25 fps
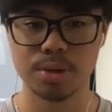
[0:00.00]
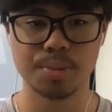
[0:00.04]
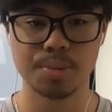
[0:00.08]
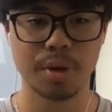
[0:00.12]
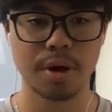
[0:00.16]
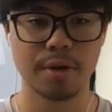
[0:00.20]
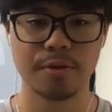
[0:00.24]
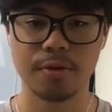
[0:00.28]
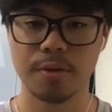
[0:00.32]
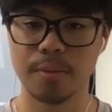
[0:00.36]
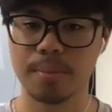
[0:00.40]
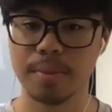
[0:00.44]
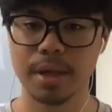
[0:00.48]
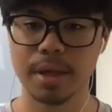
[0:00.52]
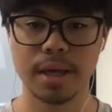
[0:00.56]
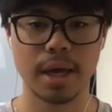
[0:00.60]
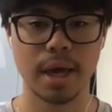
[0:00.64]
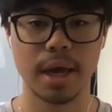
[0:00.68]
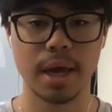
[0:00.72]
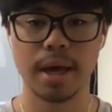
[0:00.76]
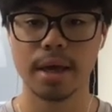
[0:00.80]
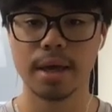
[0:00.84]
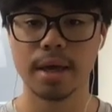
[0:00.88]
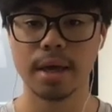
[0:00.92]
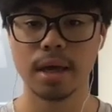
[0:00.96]
but for me, yeah,
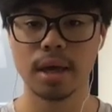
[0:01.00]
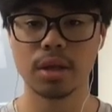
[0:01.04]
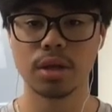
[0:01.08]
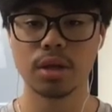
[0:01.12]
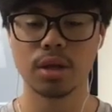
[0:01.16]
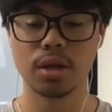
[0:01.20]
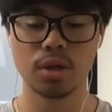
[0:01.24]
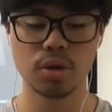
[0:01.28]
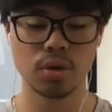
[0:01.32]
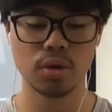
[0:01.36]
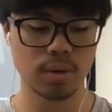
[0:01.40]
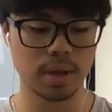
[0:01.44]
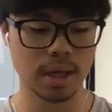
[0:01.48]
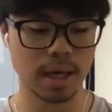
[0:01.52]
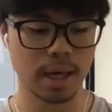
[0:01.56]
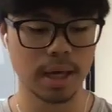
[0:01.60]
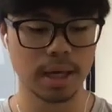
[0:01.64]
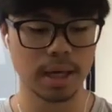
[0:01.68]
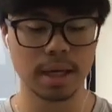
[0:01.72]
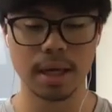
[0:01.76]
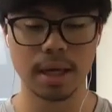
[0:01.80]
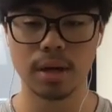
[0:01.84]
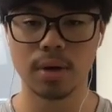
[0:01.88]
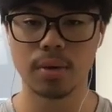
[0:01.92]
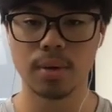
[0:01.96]
in the UK
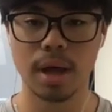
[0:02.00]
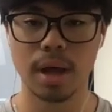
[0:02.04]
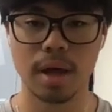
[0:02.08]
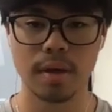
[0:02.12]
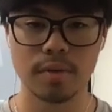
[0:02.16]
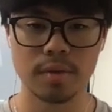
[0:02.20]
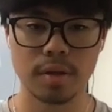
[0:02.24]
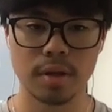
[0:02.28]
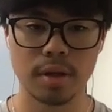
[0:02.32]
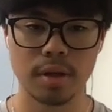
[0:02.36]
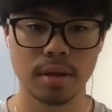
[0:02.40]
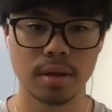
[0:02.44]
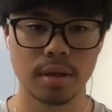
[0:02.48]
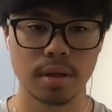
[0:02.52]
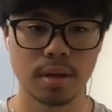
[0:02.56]
they don't have it.